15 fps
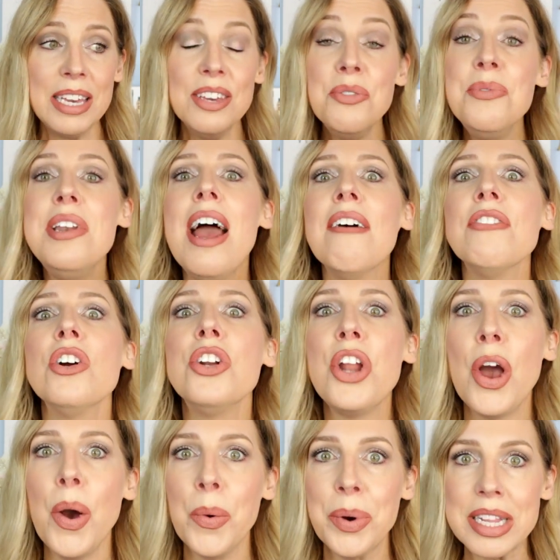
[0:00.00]
but you never
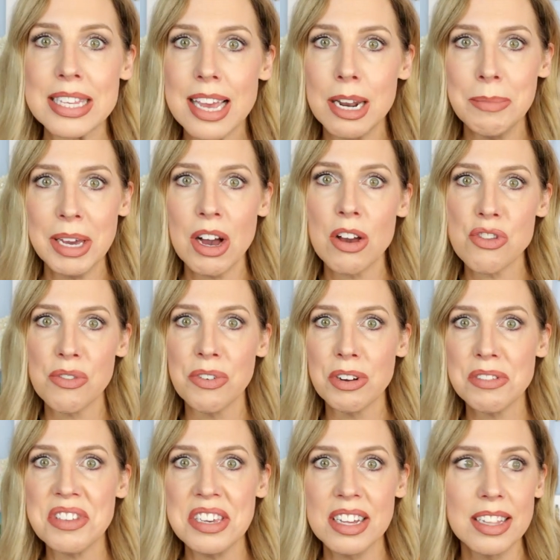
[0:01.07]
know what's going to be
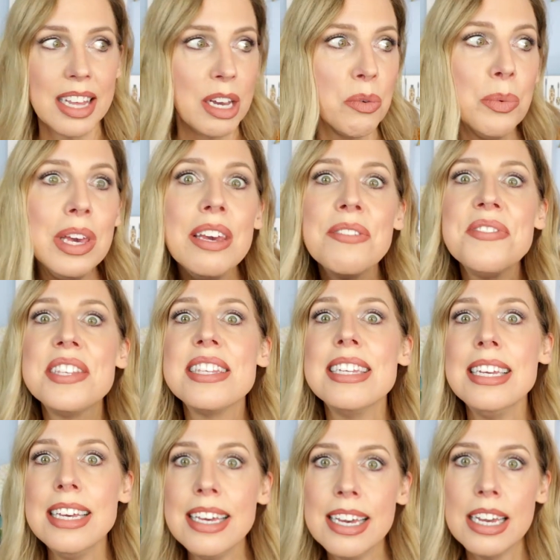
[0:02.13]
controversial. Like we have
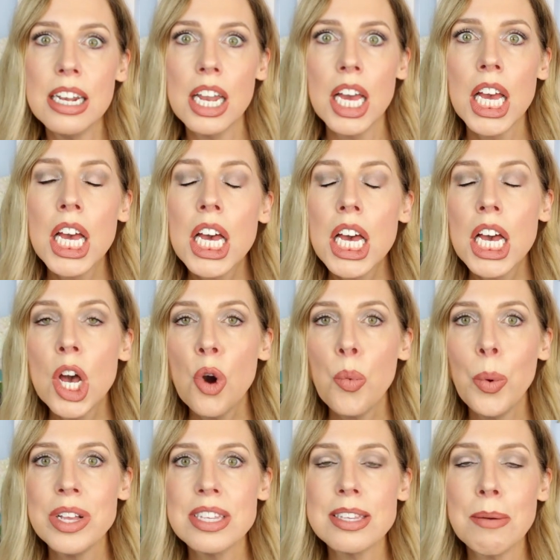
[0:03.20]
seen
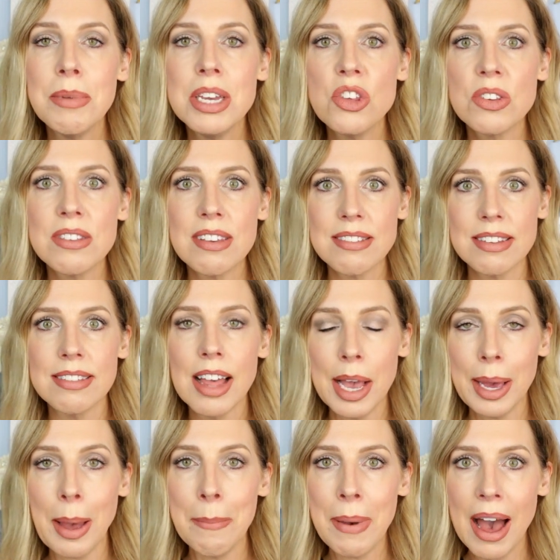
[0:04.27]
when somebody just doesn't
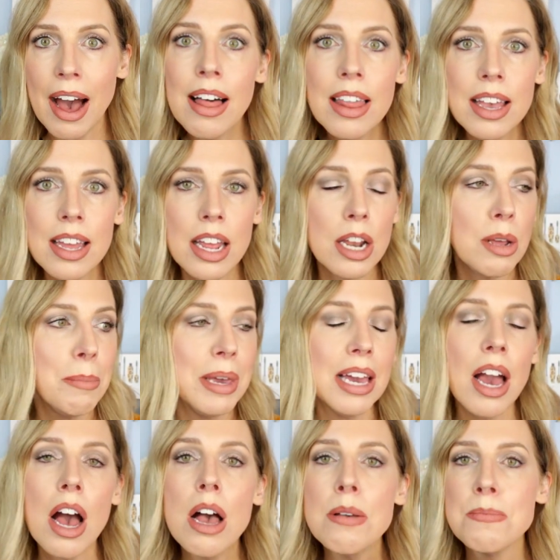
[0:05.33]
like a palette and it
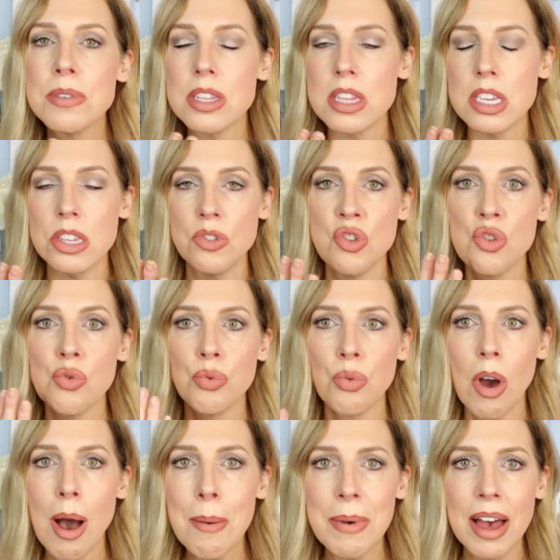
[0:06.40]
becomes this
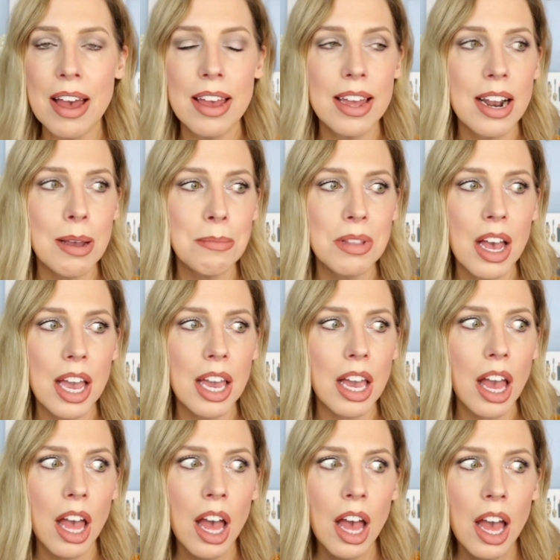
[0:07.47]
drama. And I'm
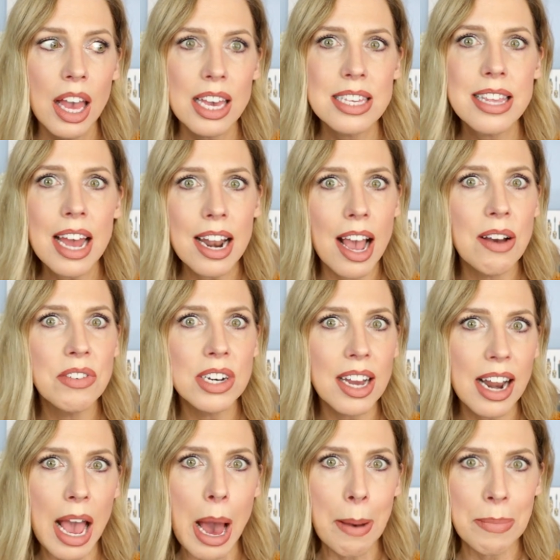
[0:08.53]
like, is that ever
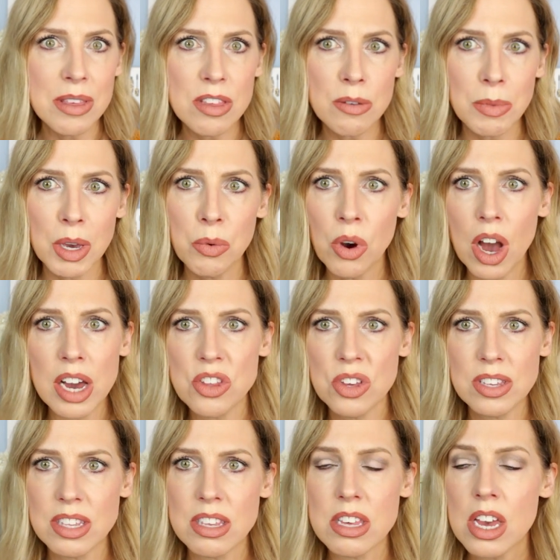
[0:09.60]
going to happen to me where I
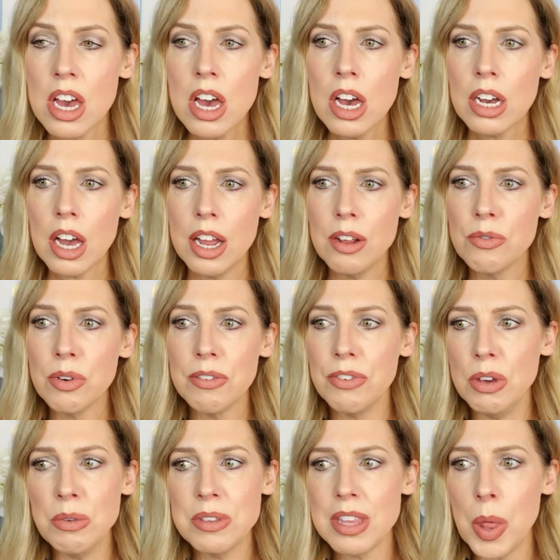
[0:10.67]
just kind of
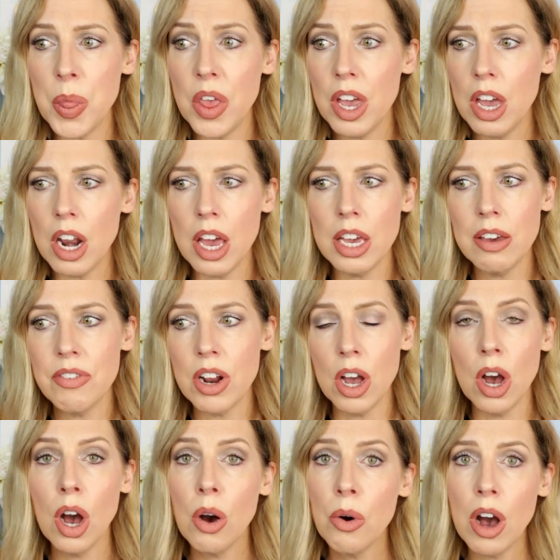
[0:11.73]
review something and I give it
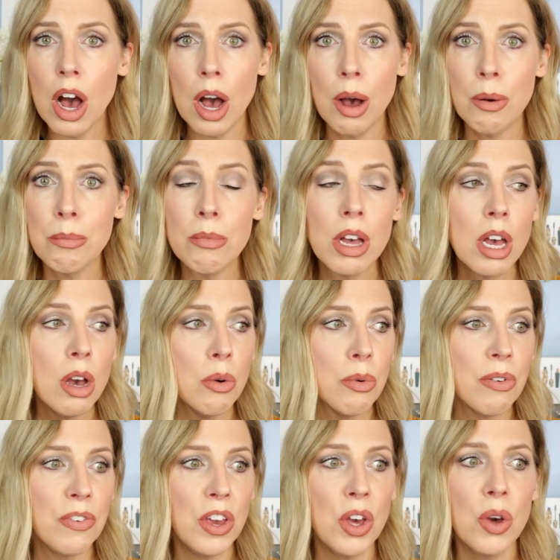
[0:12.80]
a ho hum
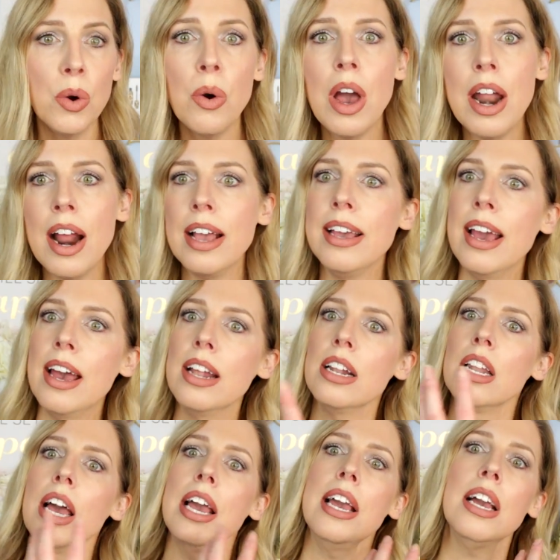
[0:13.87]
review and I
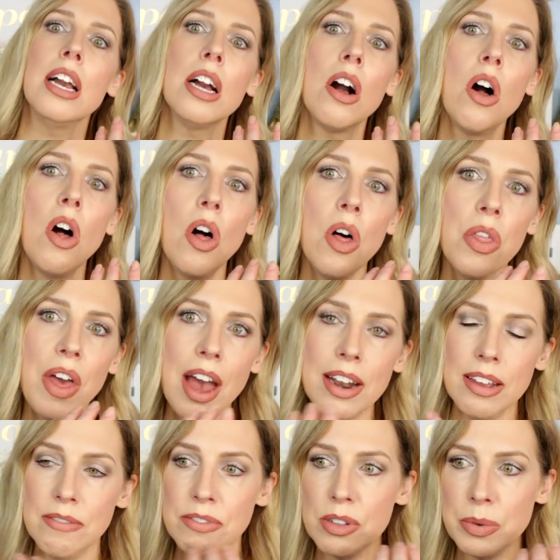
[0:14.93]
get like all
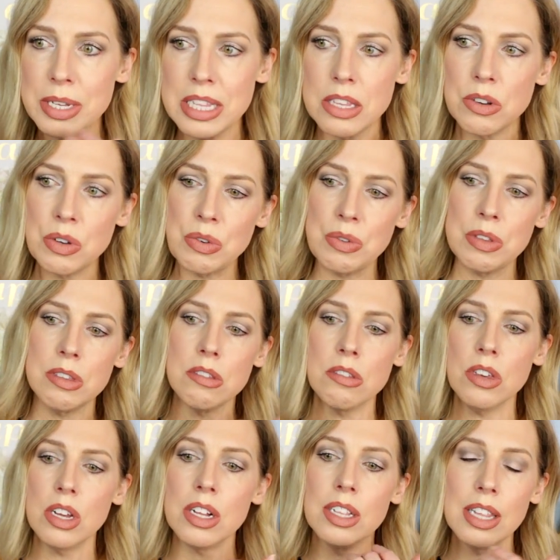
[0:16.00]
that
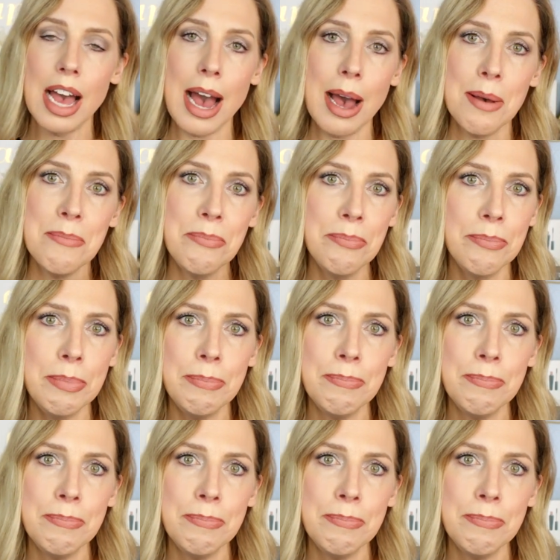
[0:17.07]
influencers collab,